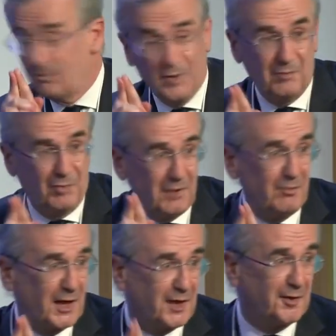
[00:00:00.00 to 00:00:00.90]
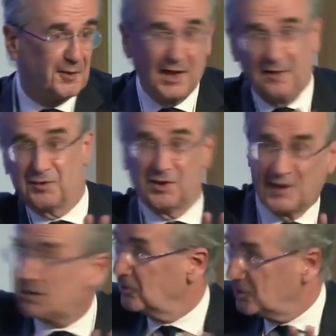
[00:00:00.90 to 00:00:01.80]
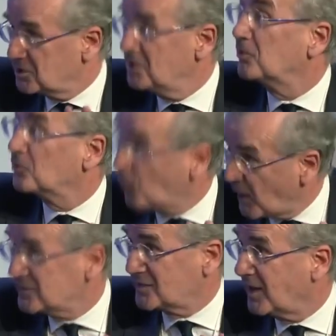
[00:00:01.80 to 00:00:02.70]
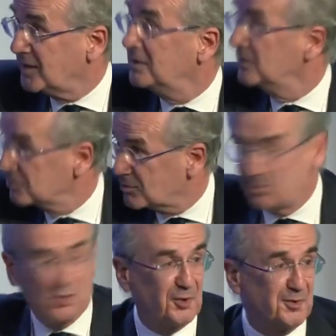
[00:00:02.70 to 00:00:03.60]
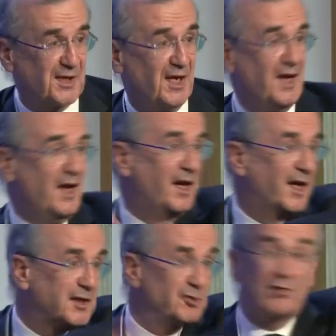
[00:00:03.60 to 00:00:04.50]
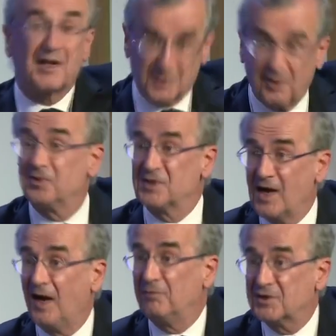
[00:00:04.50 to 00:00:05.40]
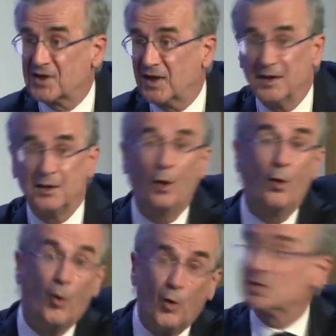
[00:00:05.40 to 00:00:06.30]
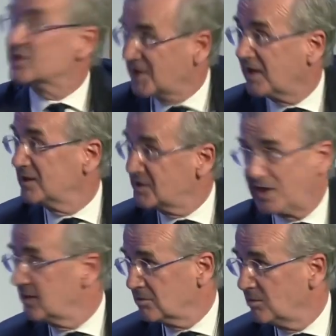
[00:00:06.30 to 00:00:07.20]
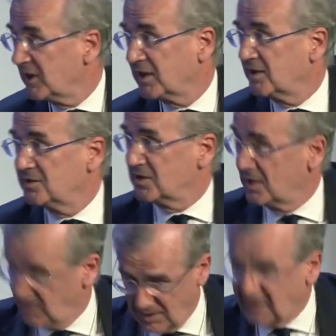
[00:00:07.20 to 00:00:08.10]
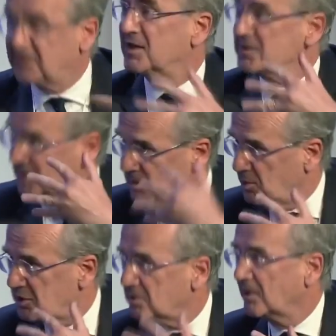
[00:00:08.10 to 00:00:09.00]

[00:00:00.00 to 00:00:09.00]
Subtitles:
We cannot have the technology on one side, cryptos, and trust on the other side, old-style central bank currency. Let us keep it